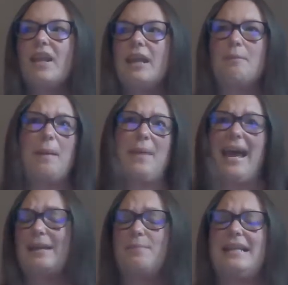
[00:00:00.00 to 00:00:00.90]
in my
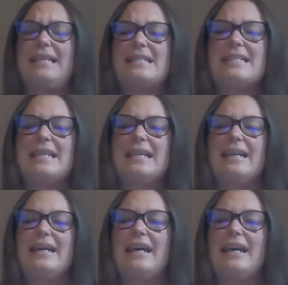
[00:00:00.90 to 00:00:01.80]
back and my knees,
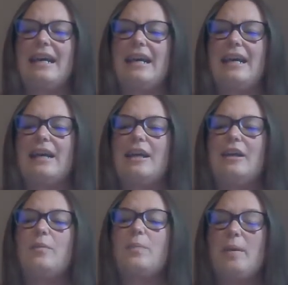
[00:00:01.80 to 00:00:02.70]

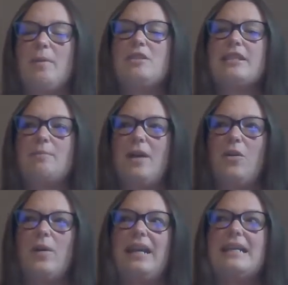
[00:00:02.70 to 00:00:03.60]
but mostly my
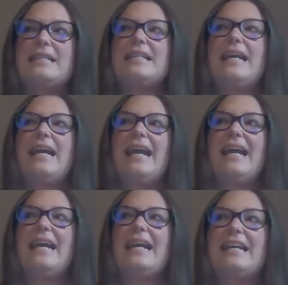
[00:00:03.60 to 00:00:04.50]
weight.
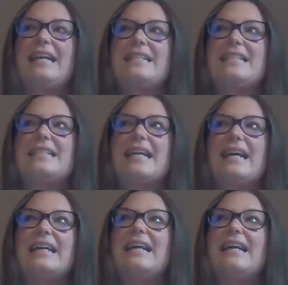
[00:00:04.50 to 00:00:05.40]
And
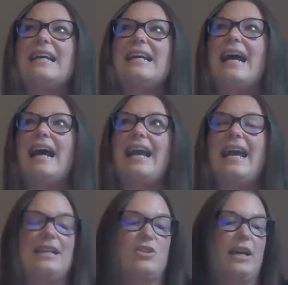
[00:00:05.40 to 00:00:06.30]
I
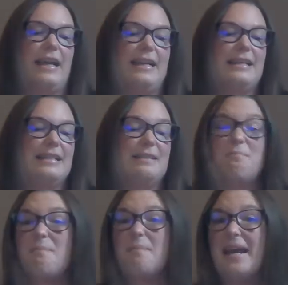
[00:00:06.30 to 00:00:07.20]
had tried
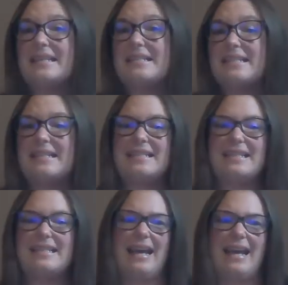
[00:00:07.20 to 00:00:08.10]
medicines. I
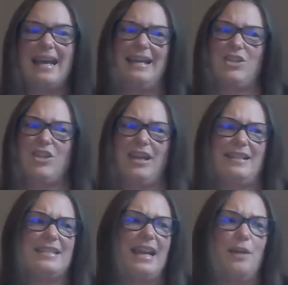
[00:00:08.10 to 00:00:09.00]
had tried
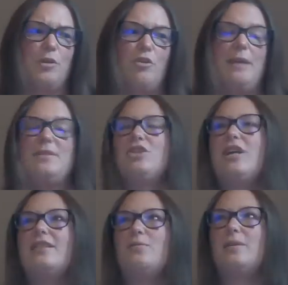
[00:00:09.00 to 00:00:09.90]
diet programs. I
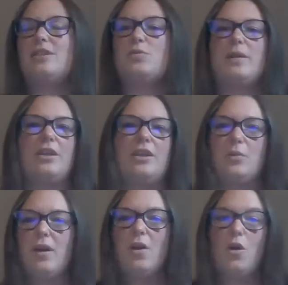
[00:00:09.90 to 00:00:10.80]
tried the ones where you
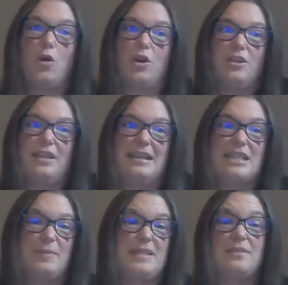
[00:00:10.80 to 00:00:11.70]
order the
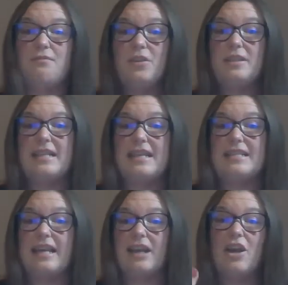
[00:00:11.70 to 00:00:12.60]
expensive food that
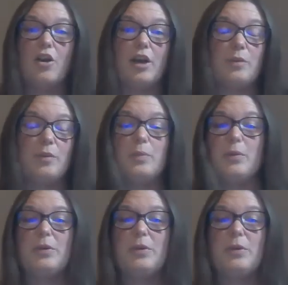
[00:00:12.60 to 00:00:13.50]
tastes like
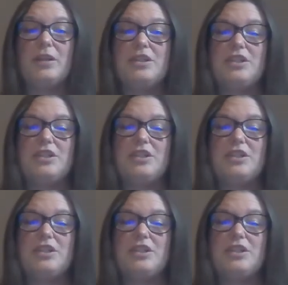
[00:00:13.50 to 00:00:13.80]
cardboard,